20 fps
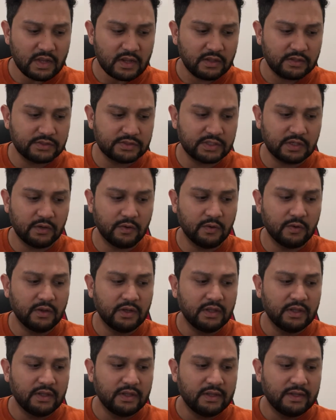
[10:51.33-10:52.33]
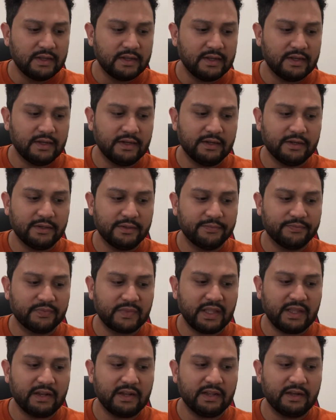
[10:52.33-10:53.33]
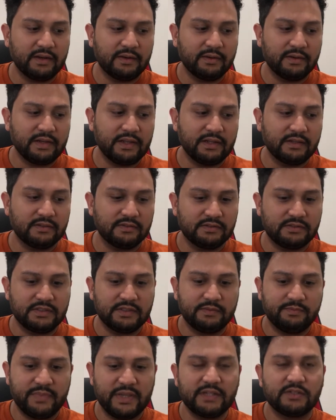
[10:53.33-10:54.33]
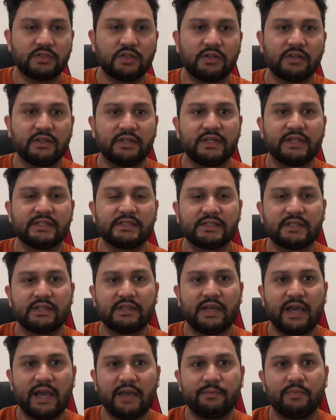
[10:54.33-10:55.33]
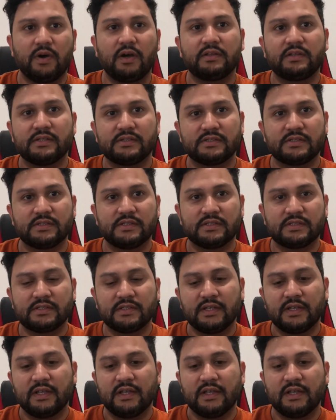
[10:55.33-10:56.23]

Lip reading: So, and based on this hypothesis,